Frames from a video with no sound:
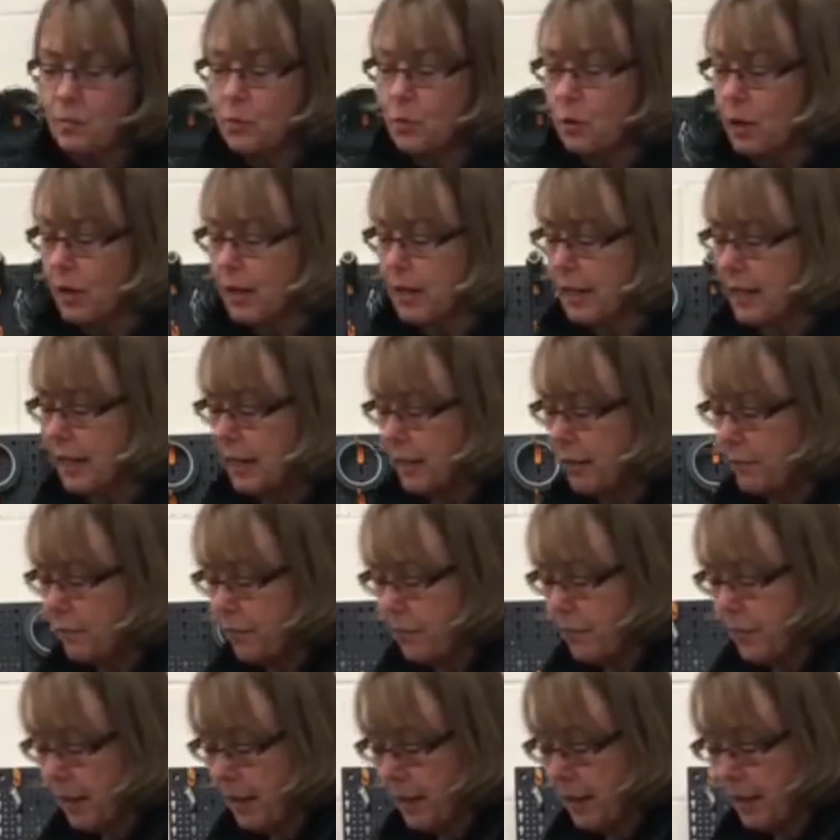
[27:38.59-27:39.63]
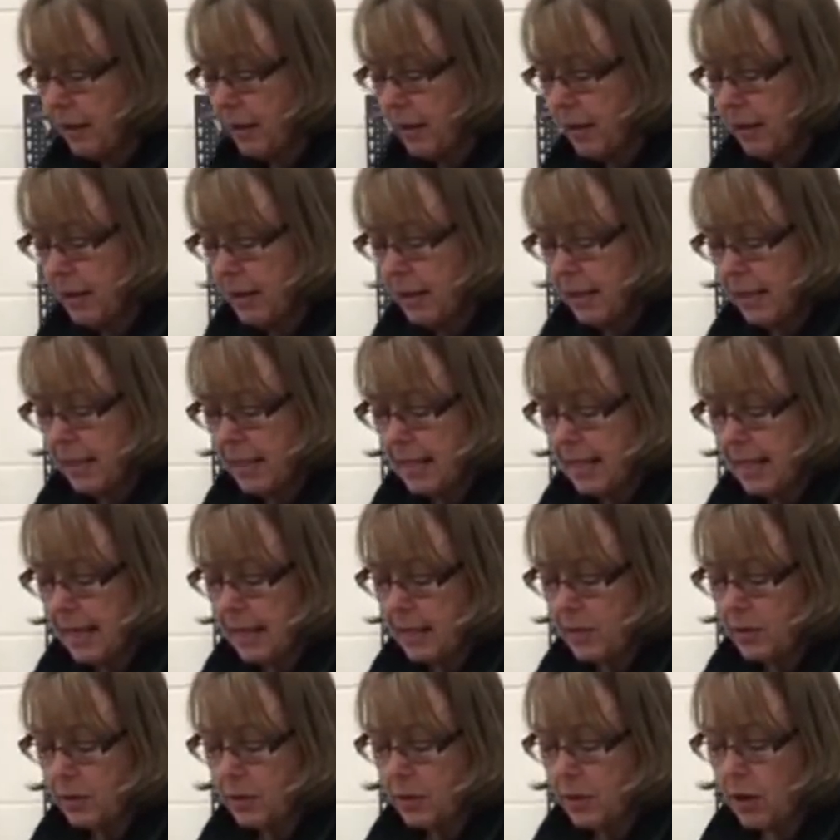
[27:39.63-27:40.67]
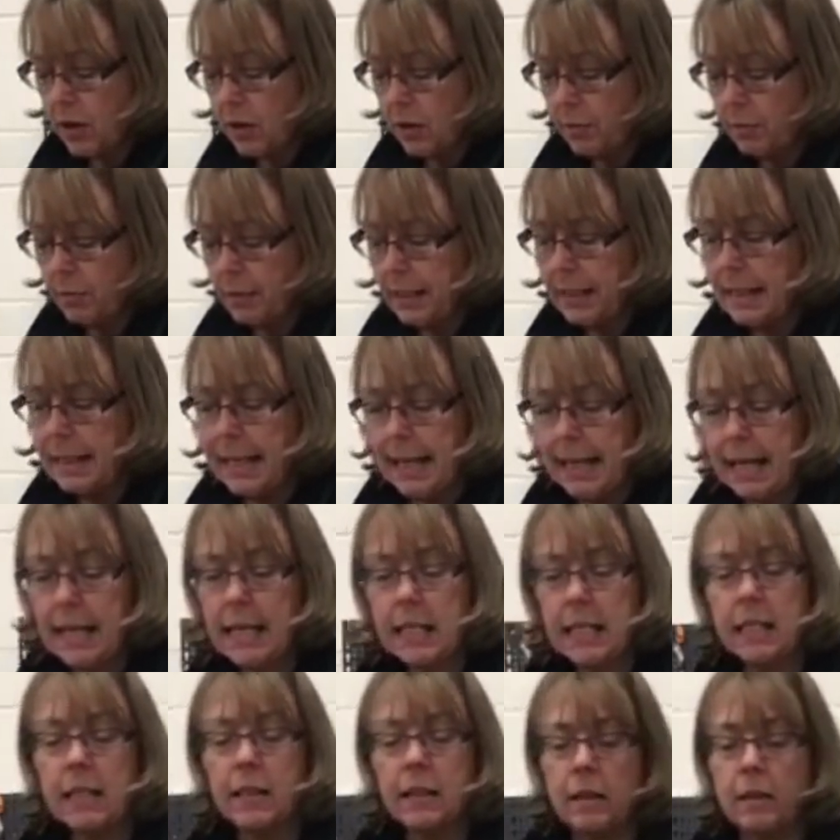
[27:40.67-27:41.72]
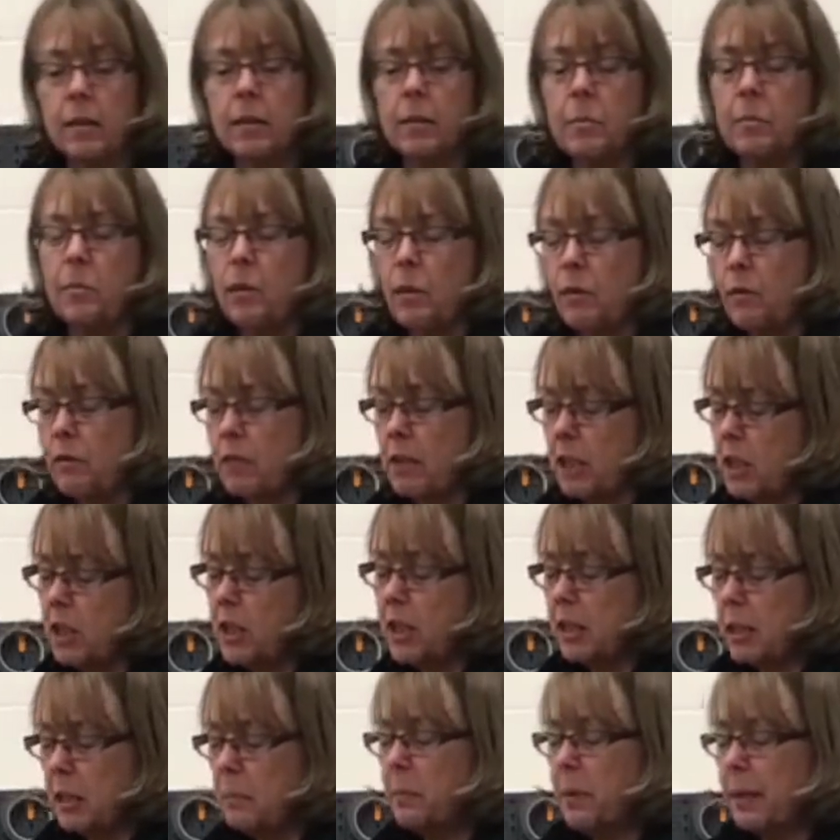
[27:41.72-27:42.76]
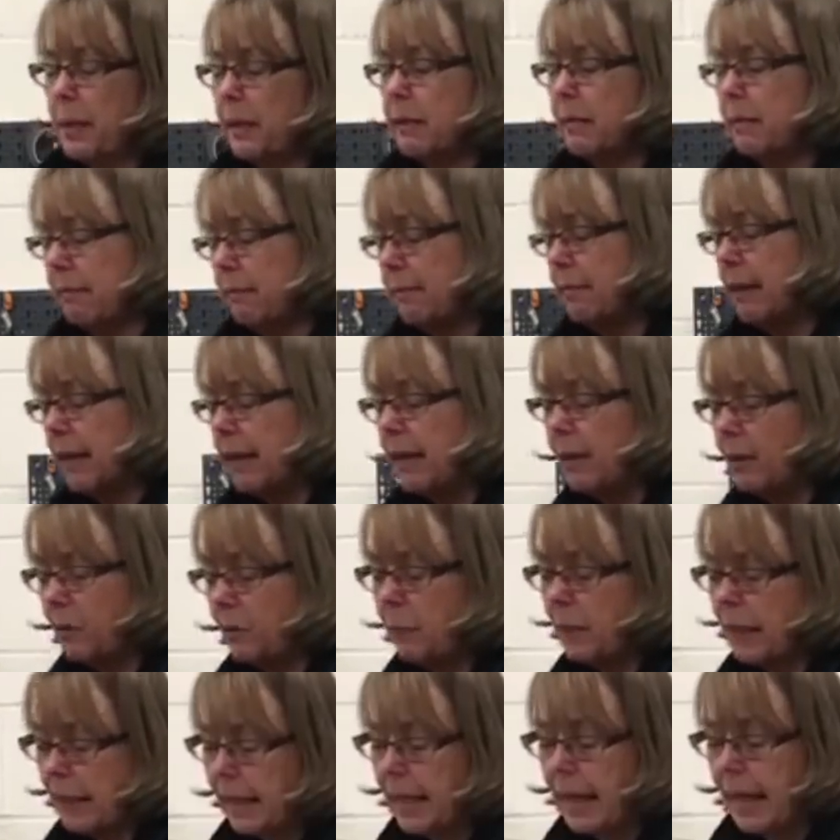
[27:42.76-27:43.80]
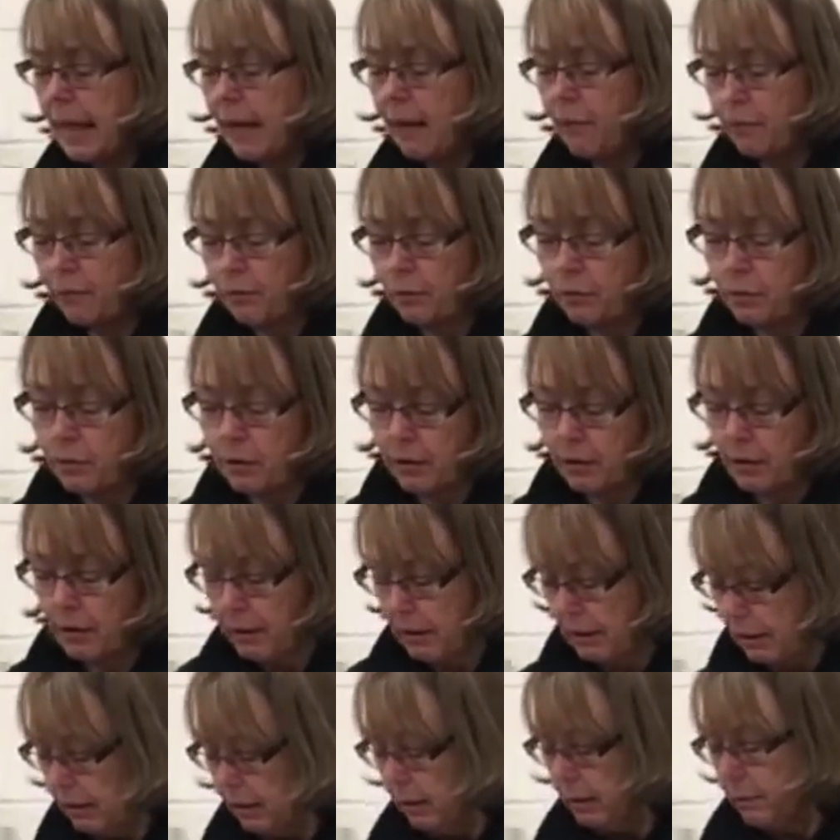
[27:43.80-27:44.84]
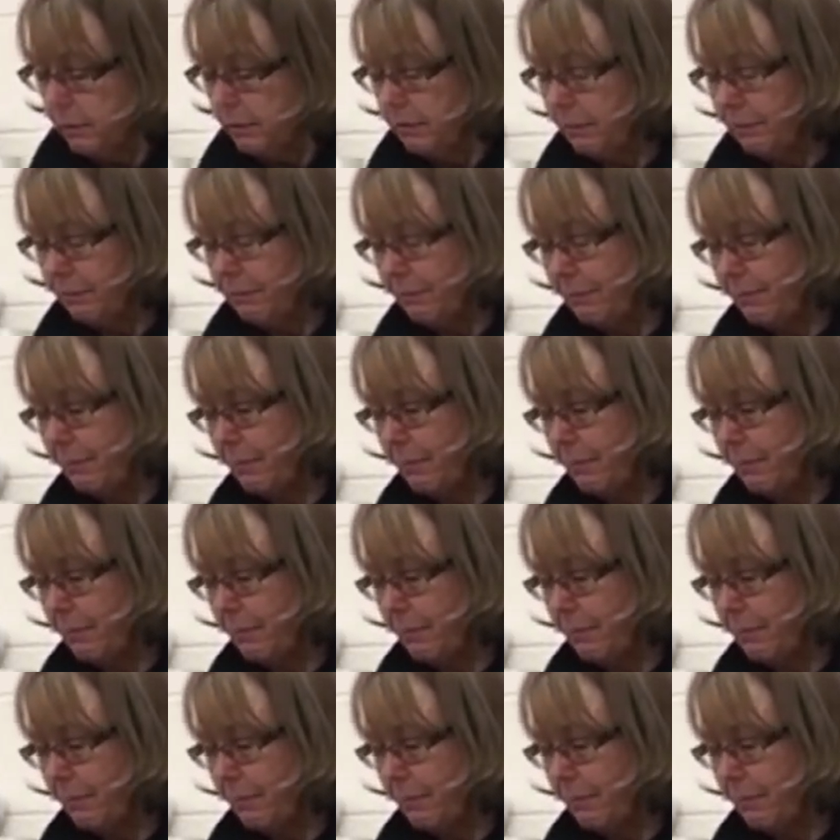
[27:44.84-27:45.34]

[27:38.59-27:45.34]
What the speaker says: there's no reason why these candles can't be lit, but obviously just be a little bit careful.